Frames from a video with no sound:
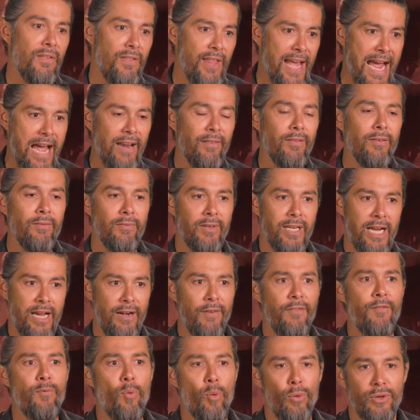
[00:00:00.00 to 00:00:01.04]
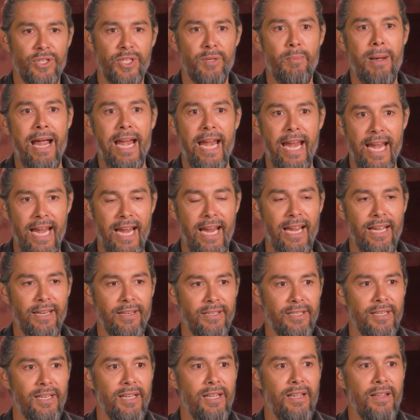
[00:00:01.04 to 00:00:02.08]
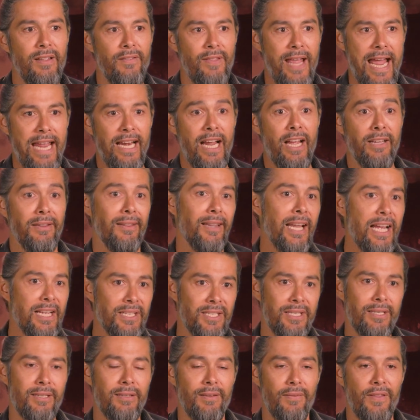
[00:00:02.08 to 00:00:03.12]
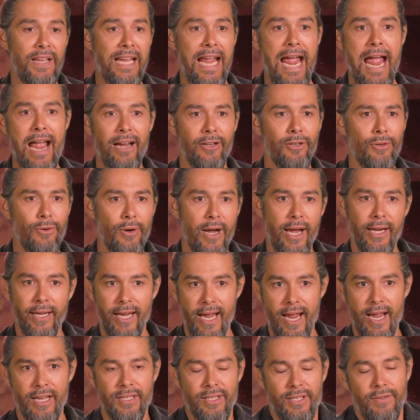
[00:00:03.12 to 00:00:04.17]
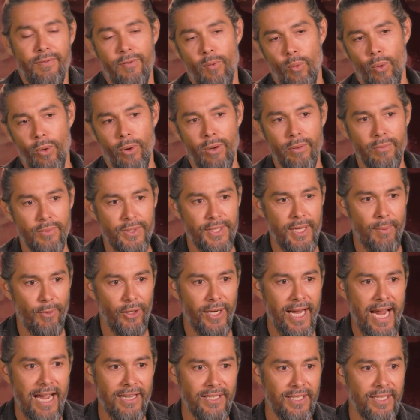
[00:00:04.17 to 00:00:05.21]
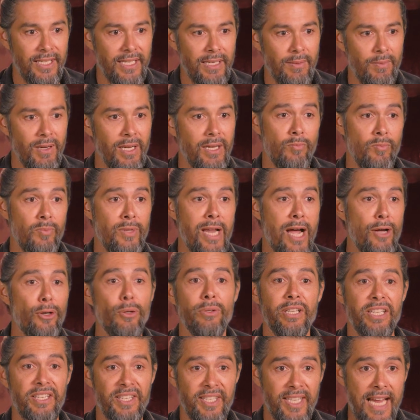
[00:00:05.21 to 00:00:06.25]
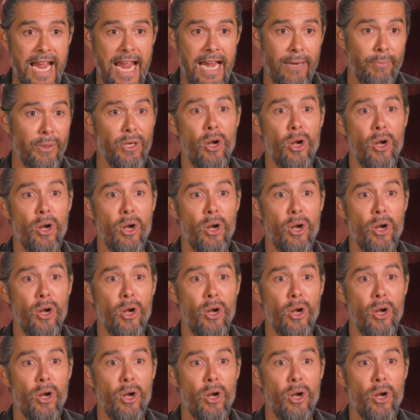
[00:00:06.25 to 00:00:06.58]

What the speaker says: That kind of forced my hand that unless the actor I cast for Summer Cassidy not only sang,